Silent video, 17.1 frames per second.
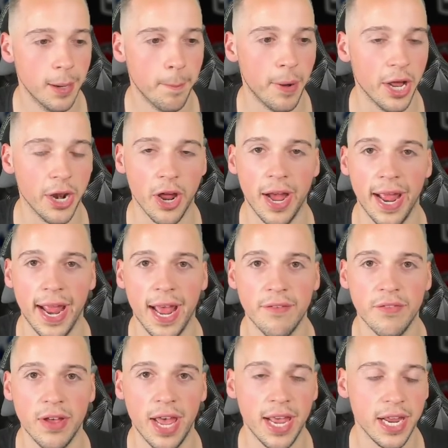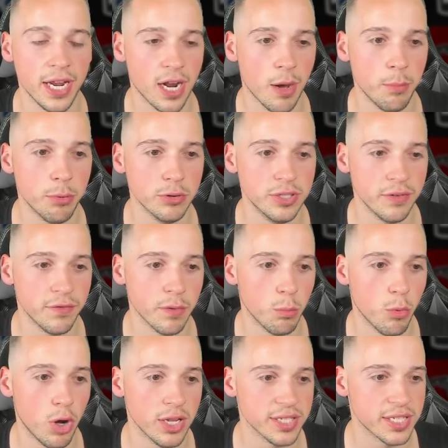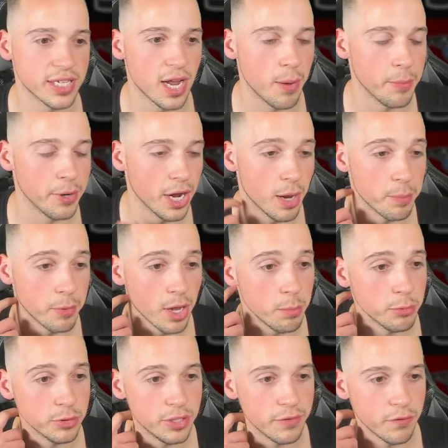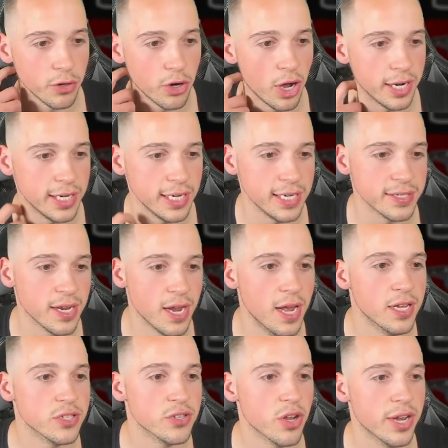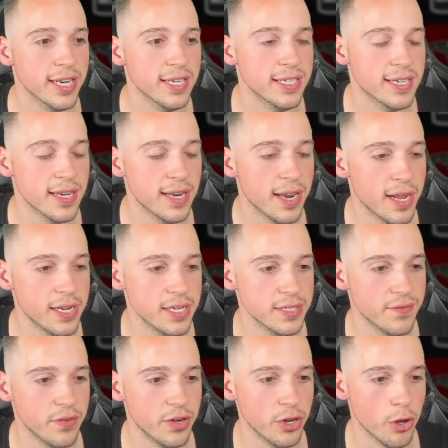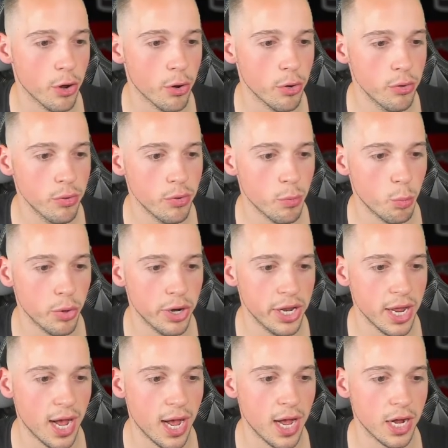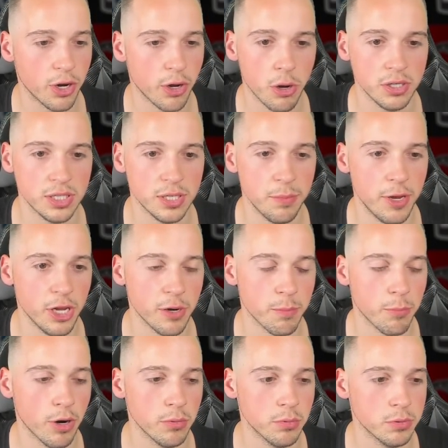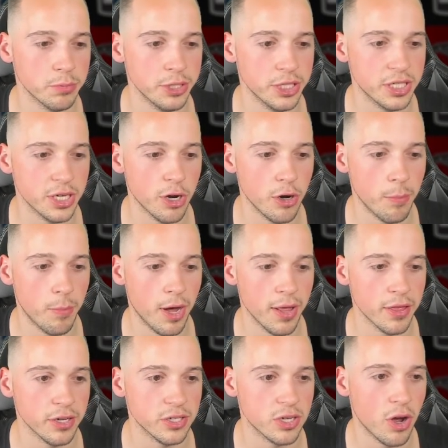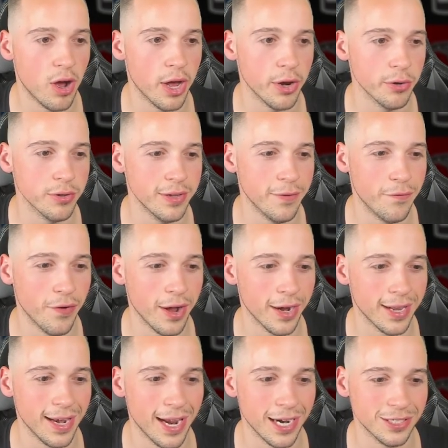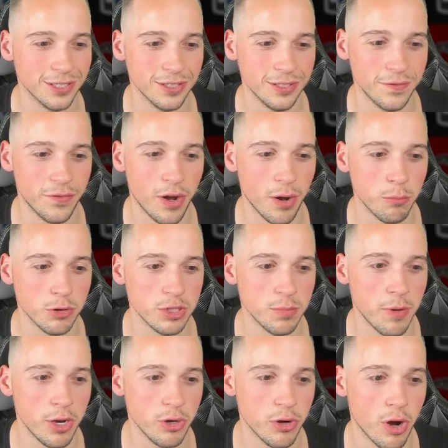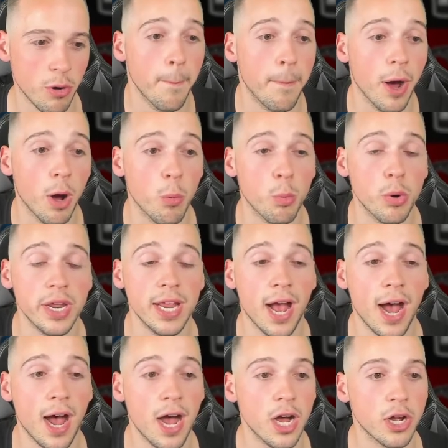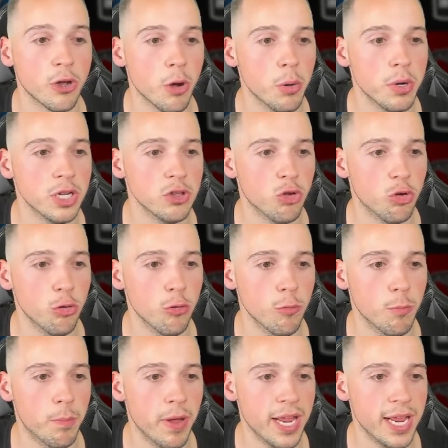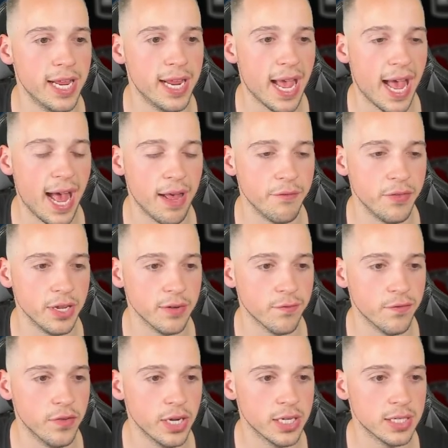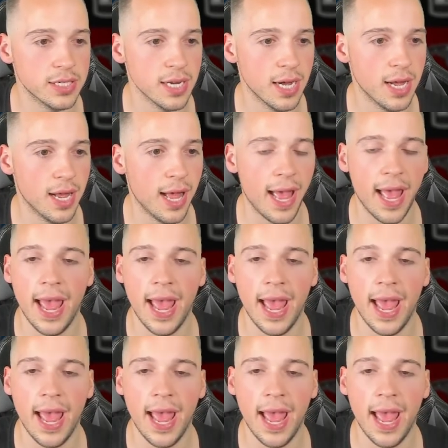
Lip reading: But I have a couple different ones coming up, couple different ideas. So in today's video, we are going to be, you can probably tell by the title if I can actually find which menu, but we are going to be having Victor